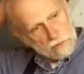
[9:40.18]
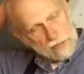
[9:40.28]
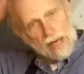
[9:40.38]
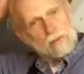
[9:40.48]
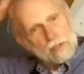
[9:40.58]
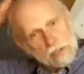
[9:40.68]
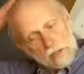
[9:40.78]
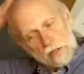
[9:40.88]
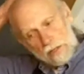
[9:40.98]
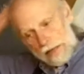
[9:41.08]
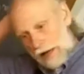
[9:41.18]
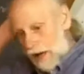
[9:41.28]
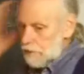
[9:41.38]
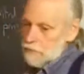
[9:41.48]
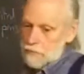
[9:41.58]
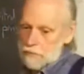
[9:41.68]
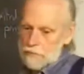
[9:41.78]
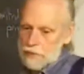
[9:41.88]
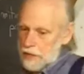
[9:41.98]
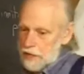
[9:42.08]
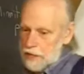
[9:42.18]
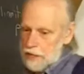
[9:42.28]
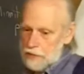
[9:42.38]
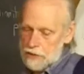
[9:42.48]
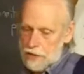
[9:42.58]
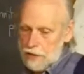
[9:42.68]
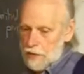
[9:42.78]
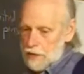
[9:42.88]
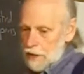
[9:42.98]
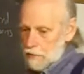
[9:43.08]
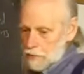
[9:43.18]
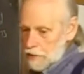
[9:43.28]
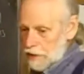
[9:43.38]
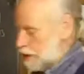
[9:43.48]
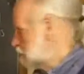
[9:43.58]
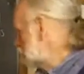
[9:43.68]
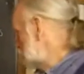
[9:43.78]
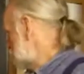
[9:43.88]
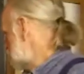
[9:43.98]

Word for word: damage it uh, I don't know but in any case I I was not able to